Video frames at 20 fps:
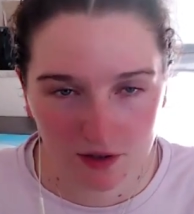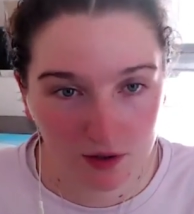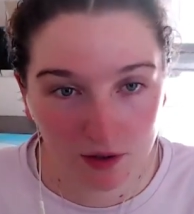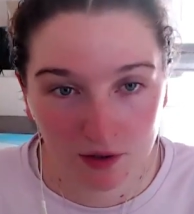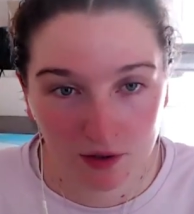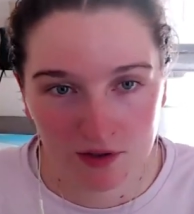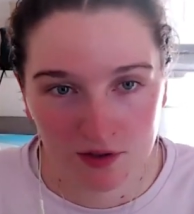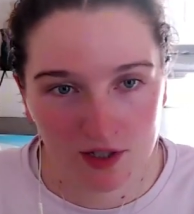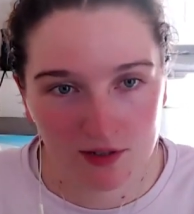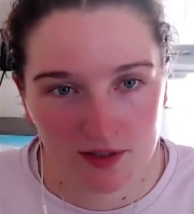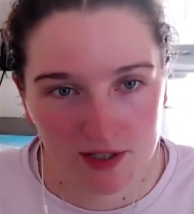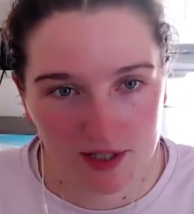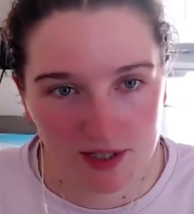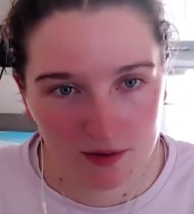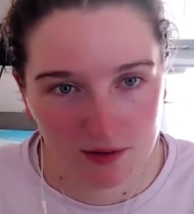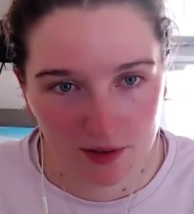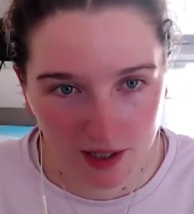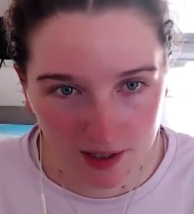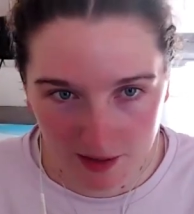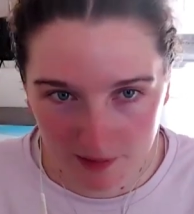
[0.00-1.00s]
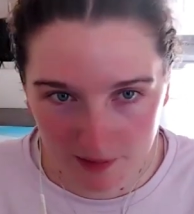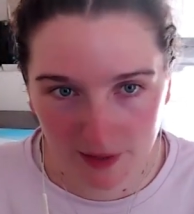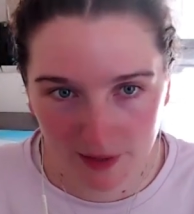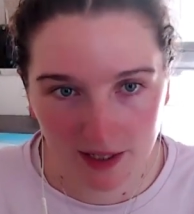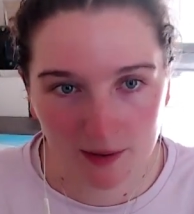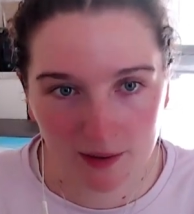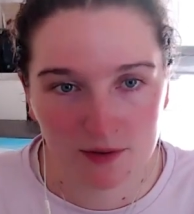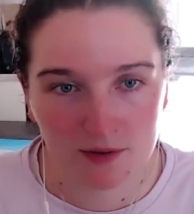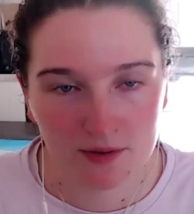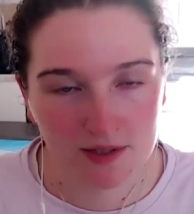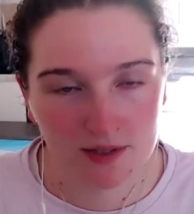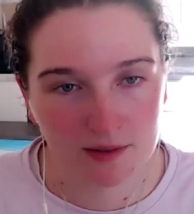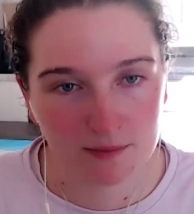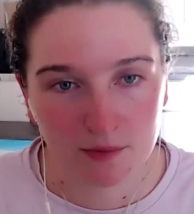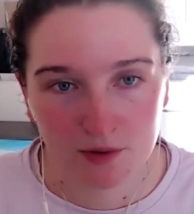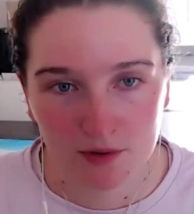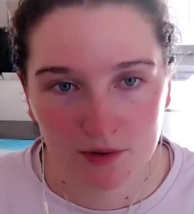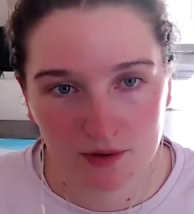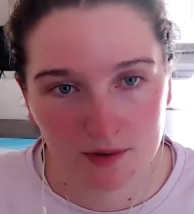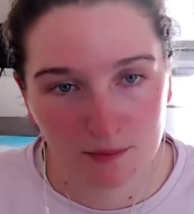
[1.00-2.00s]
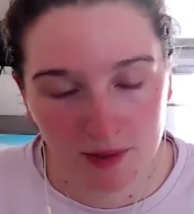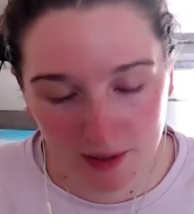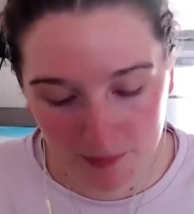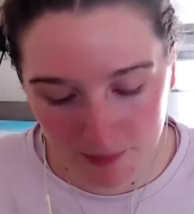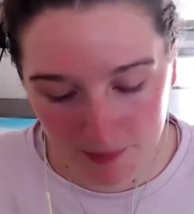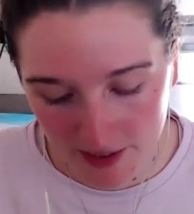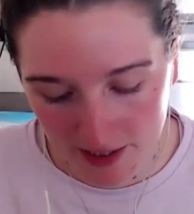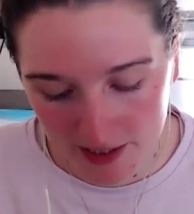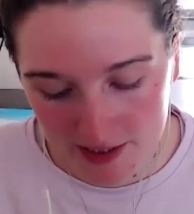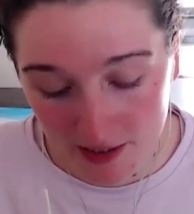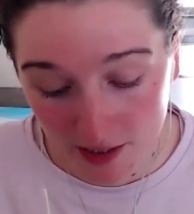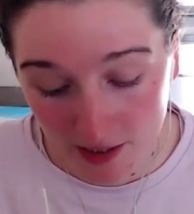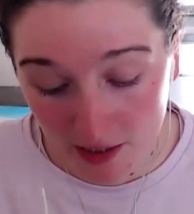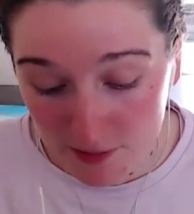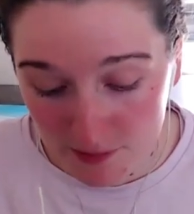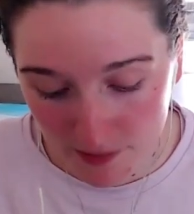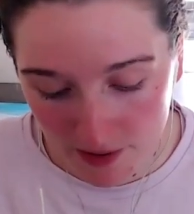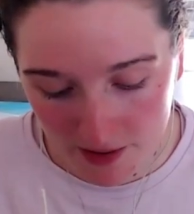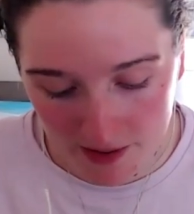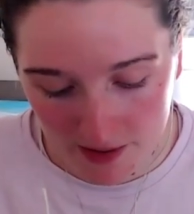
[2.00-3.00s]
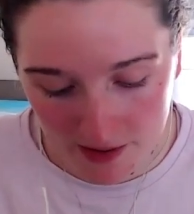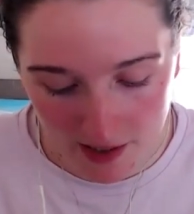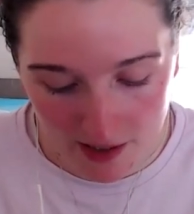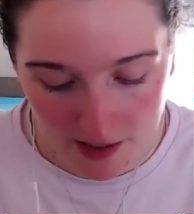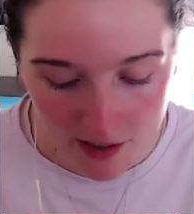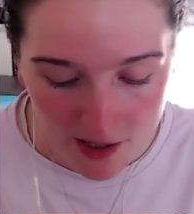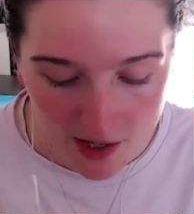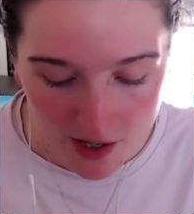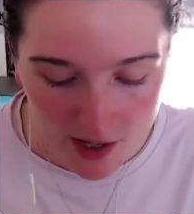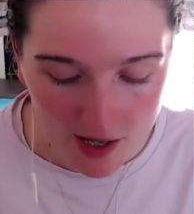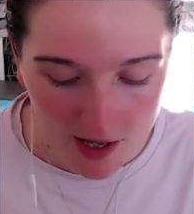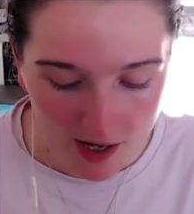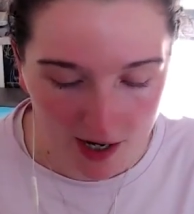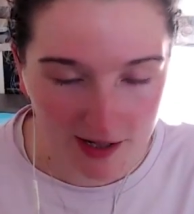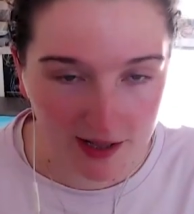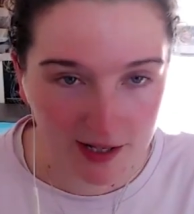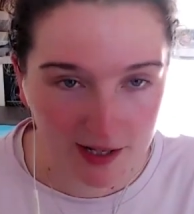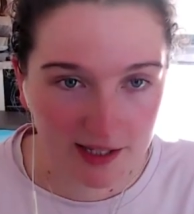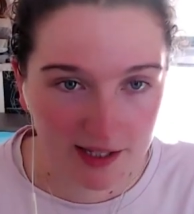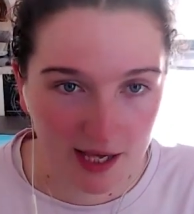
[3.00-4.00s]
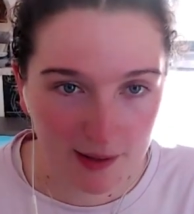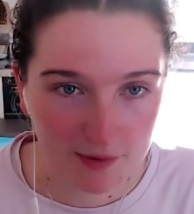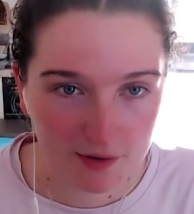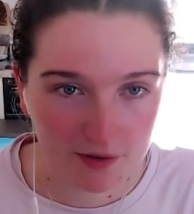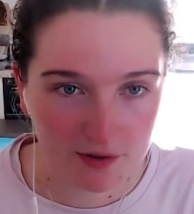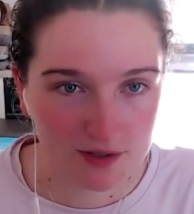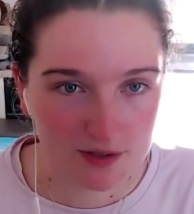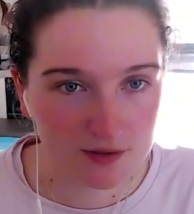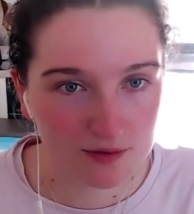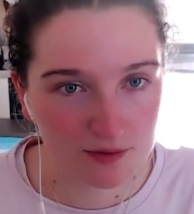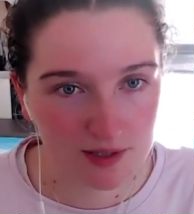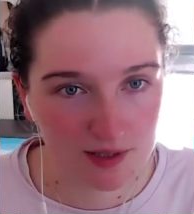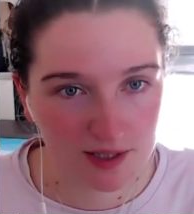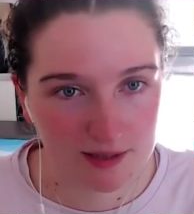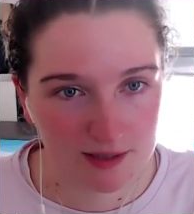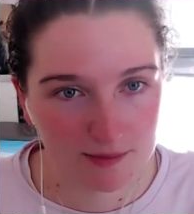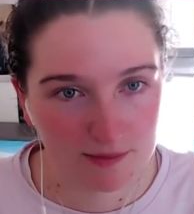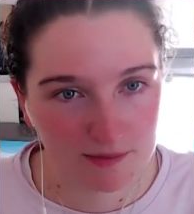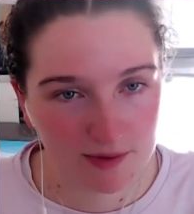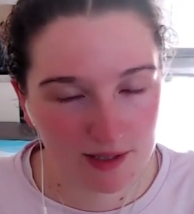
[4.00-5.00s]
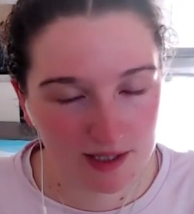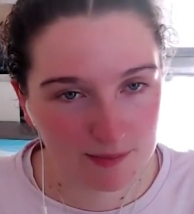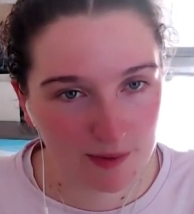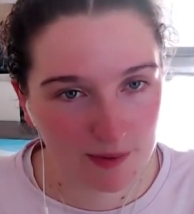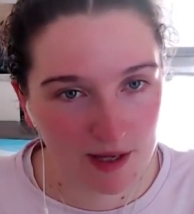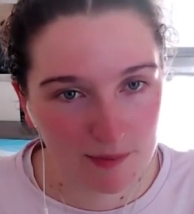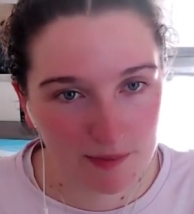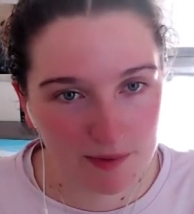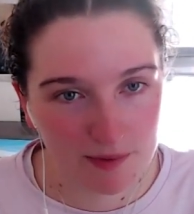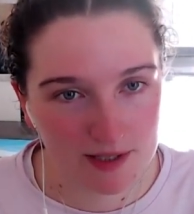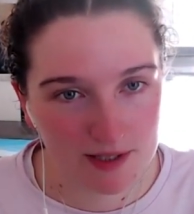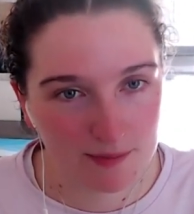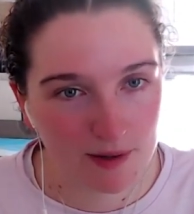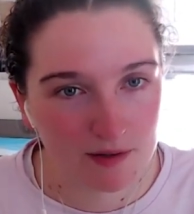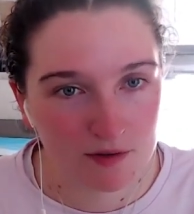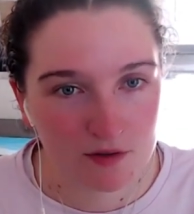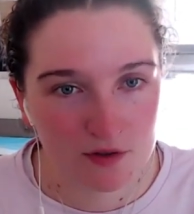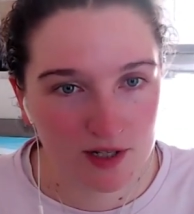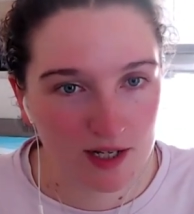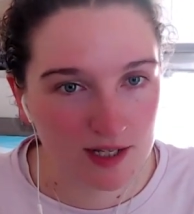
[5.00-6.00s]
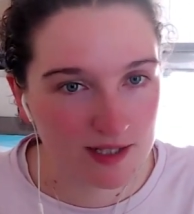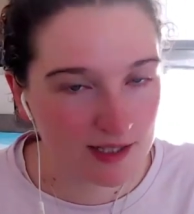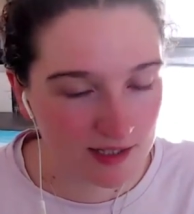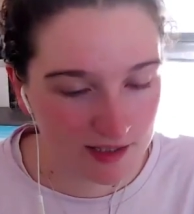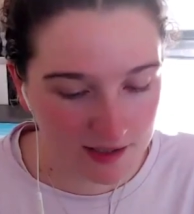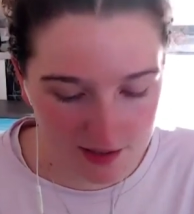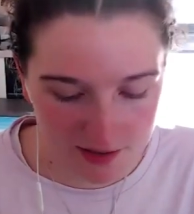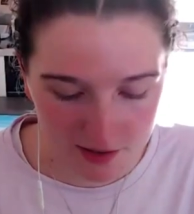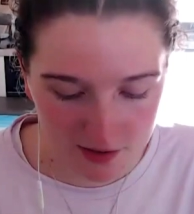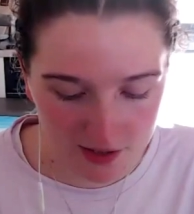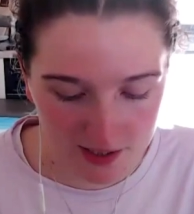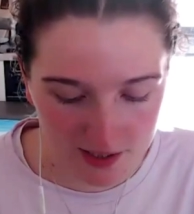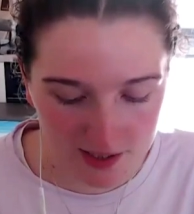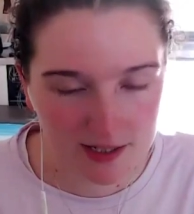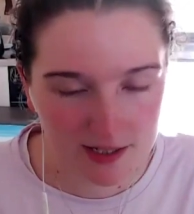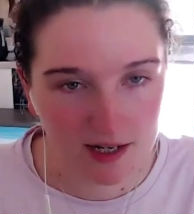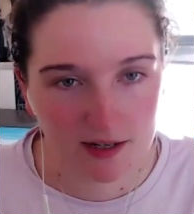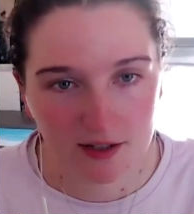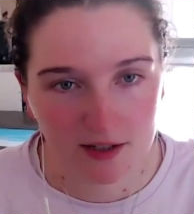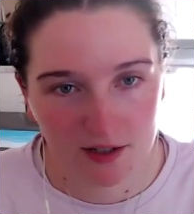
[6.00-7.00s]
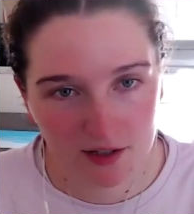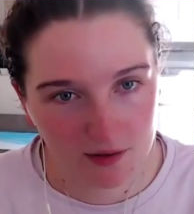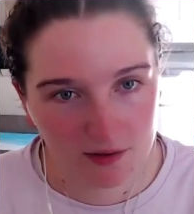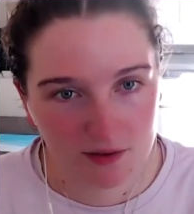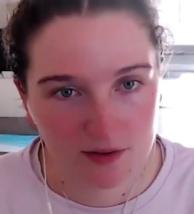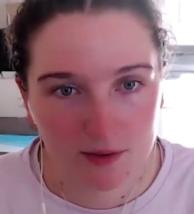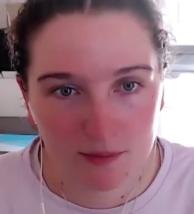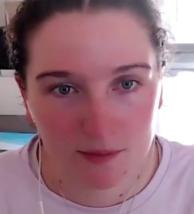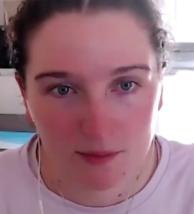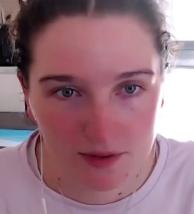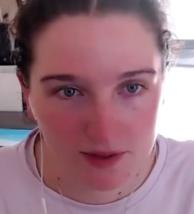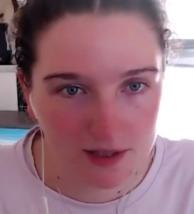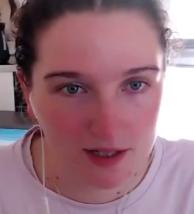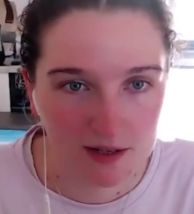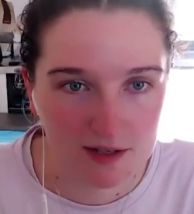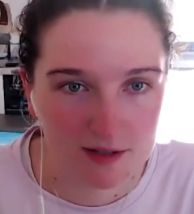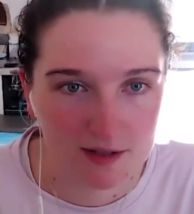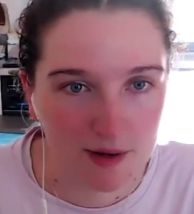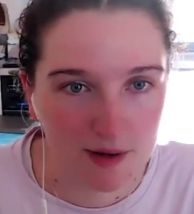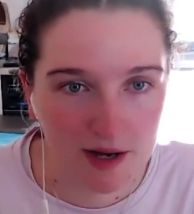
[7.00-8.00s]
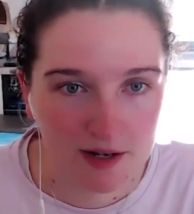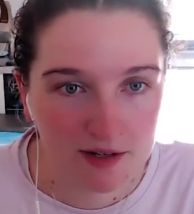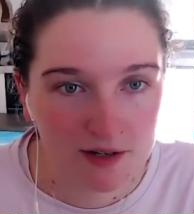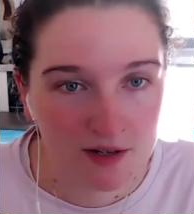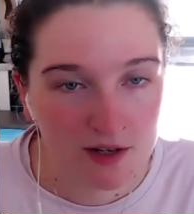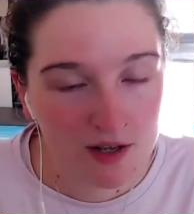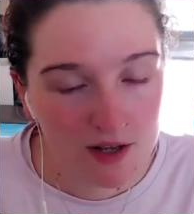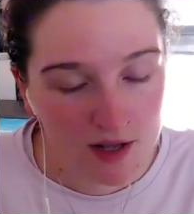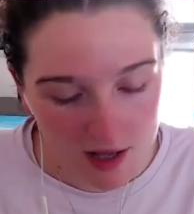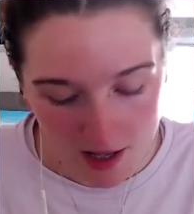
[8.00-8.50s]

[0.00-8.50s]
longevity or like being able to manipulate lifespan that I then came across all these papers about genetic studies that, doubled the lifespan.